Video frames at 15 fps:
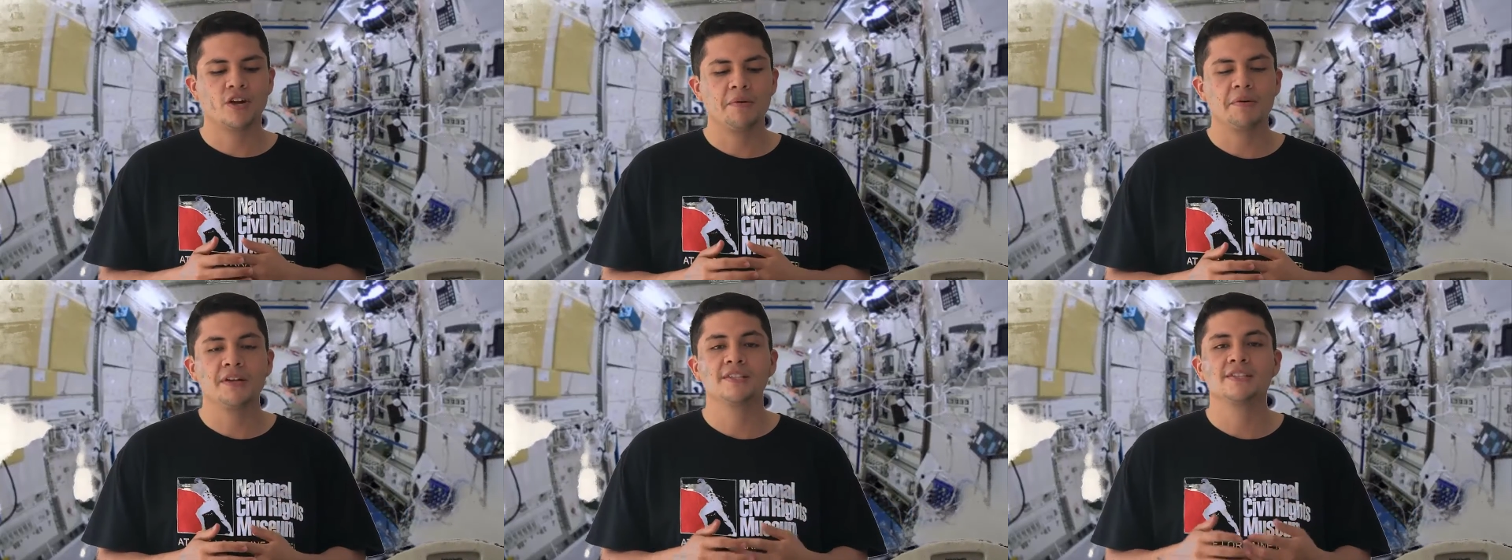
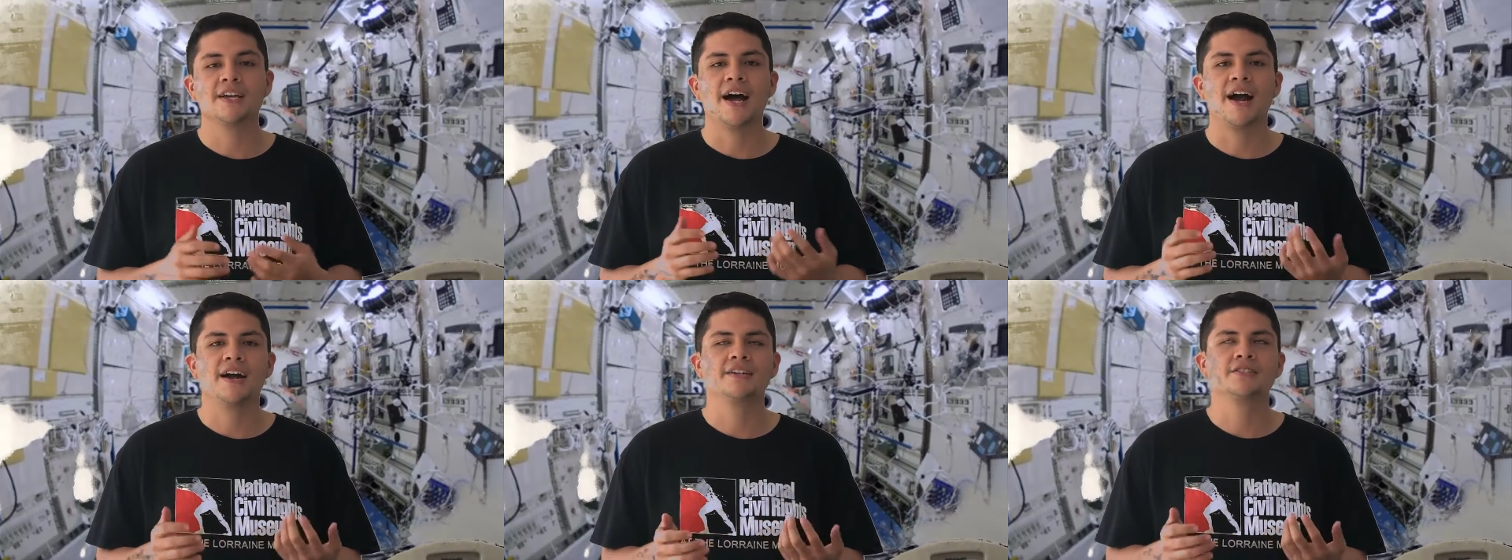travels
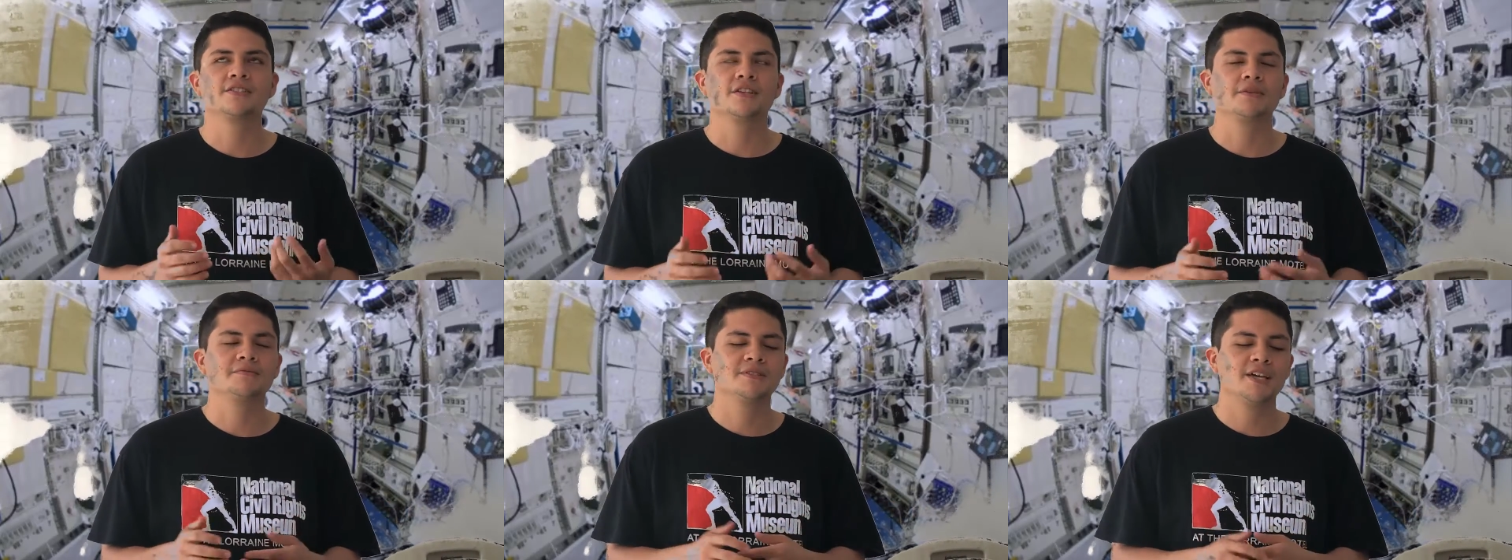are
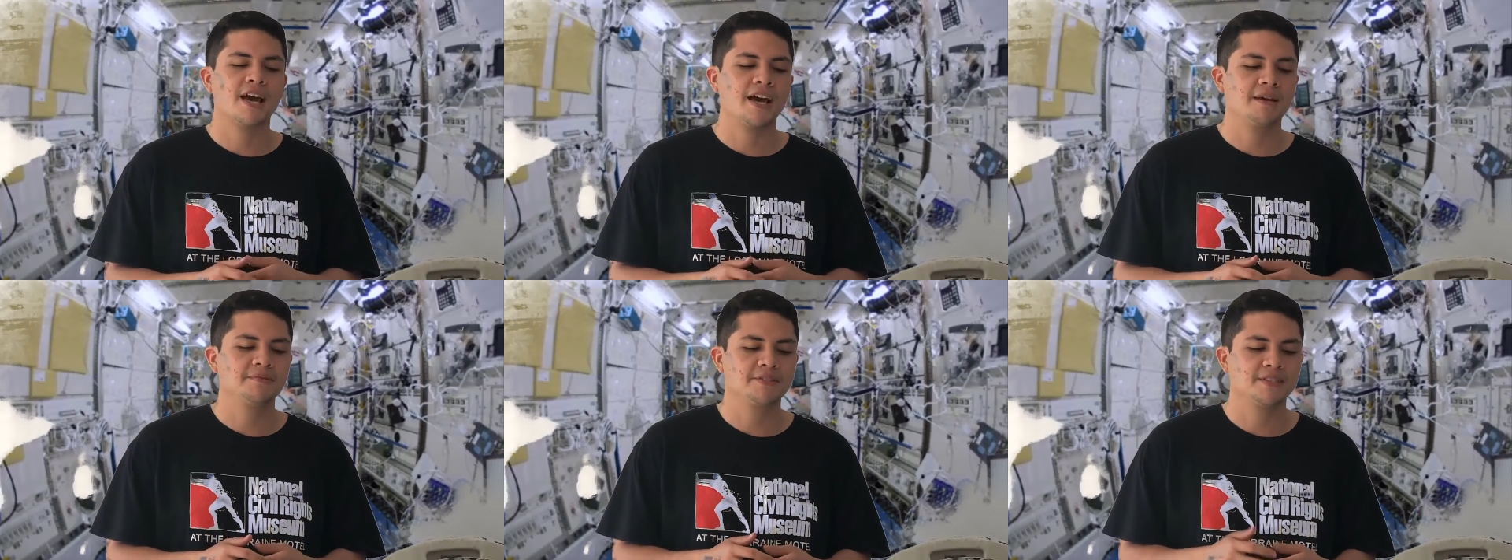
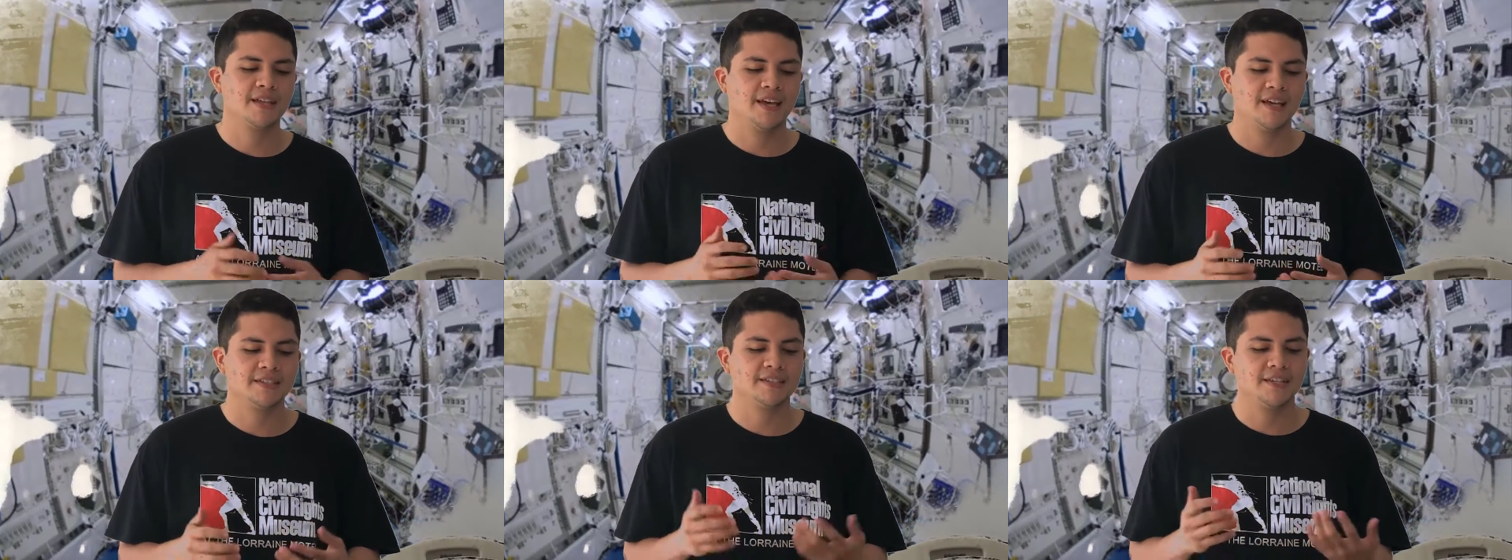sometimes
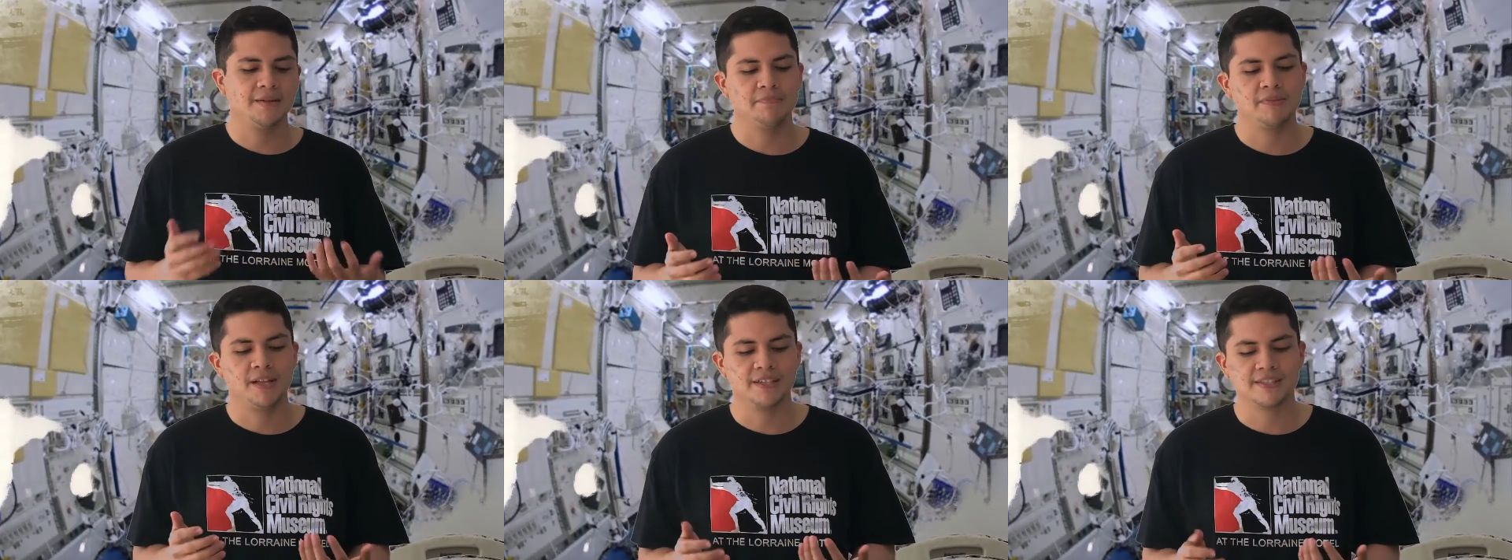the
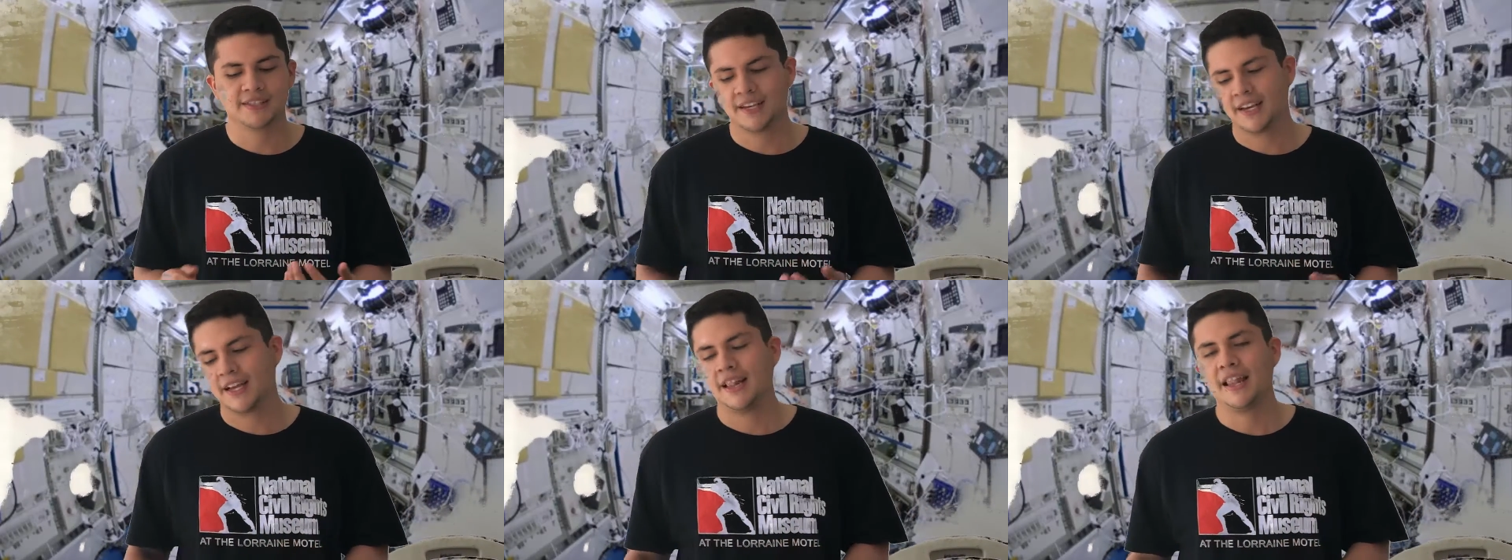
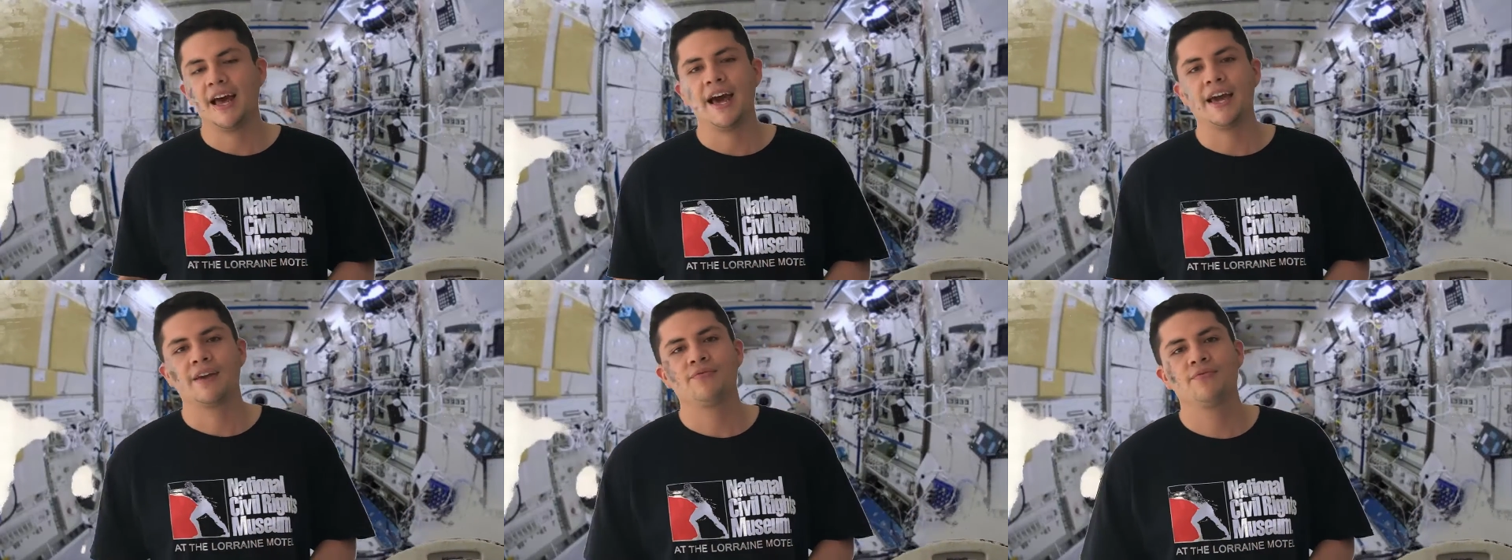simplest,
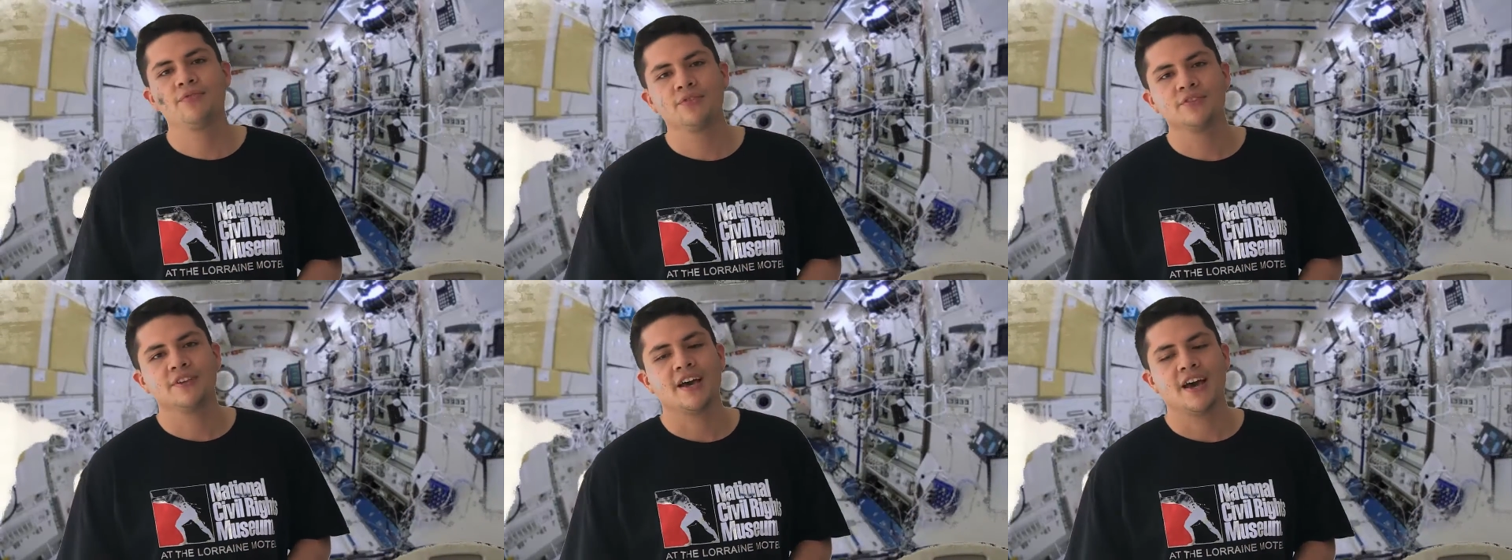like
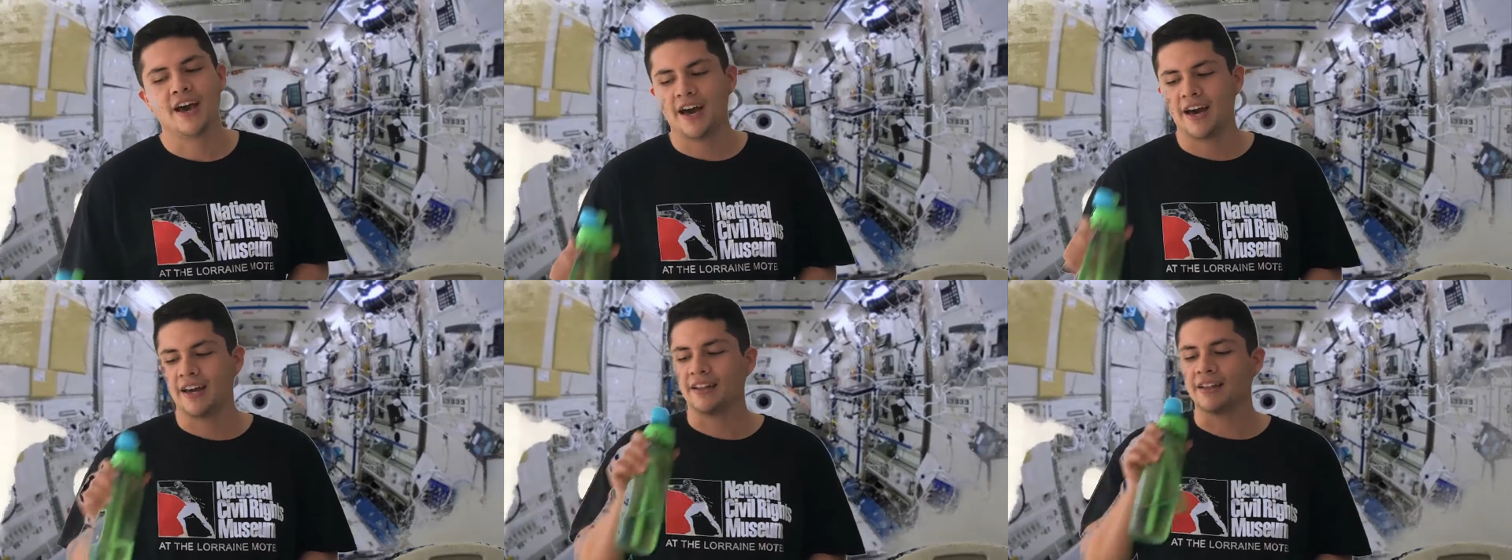food
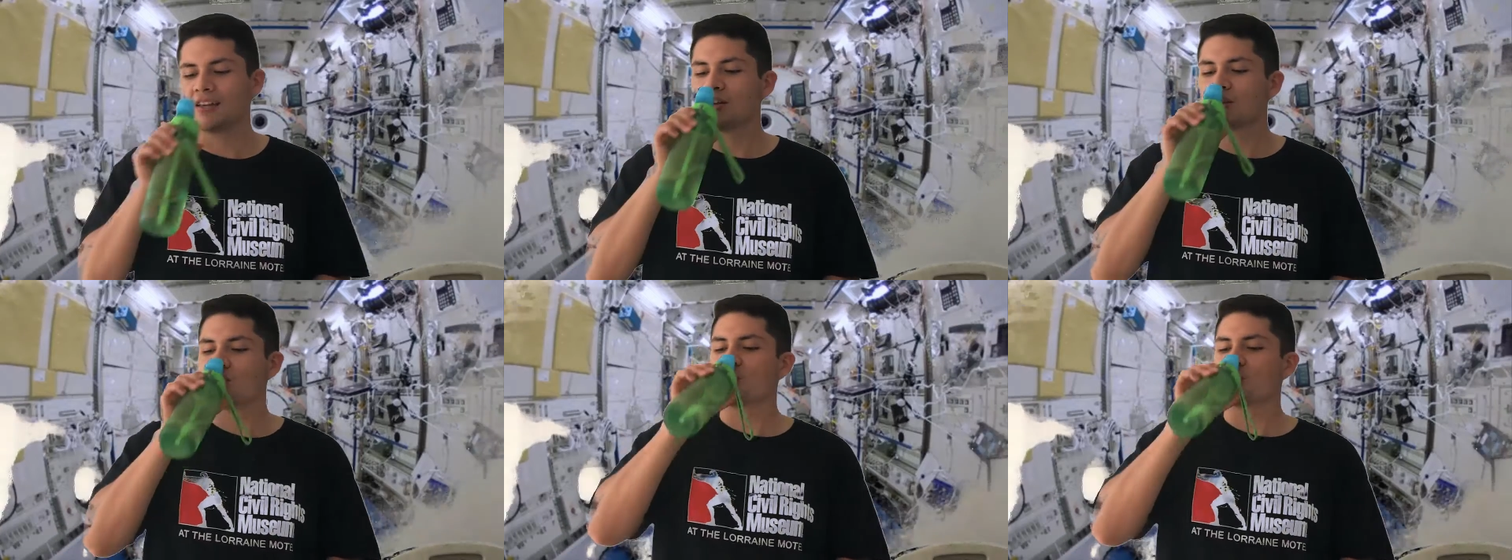and